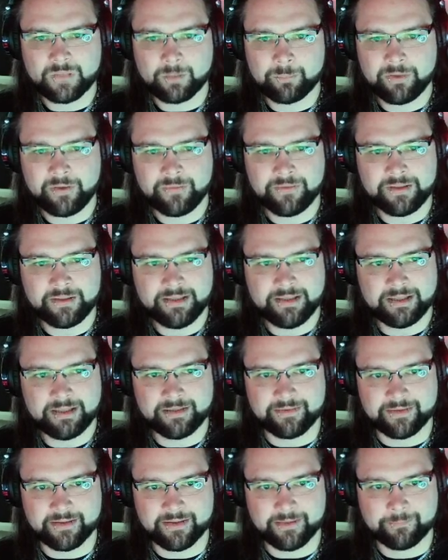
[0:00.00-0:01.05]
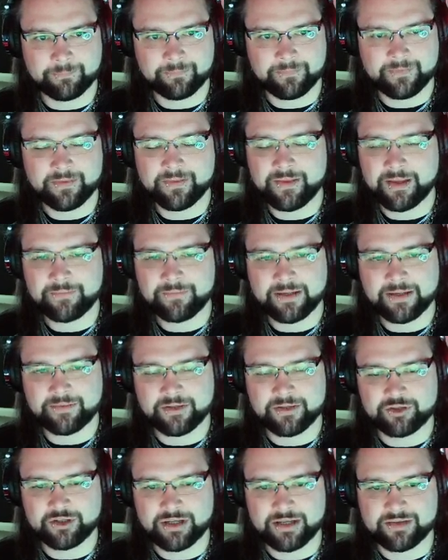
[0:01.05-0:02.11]
but they're nearly there. They've had their
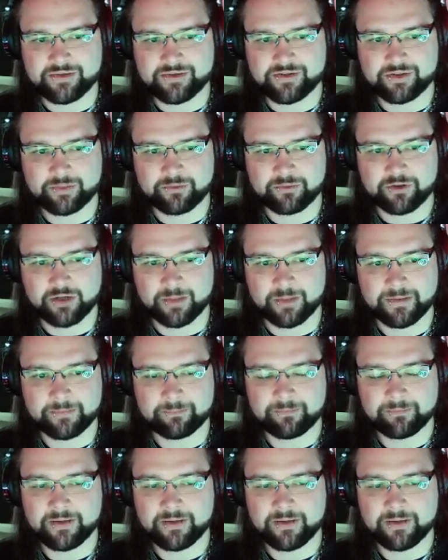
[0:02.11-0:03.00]
chance to prime it.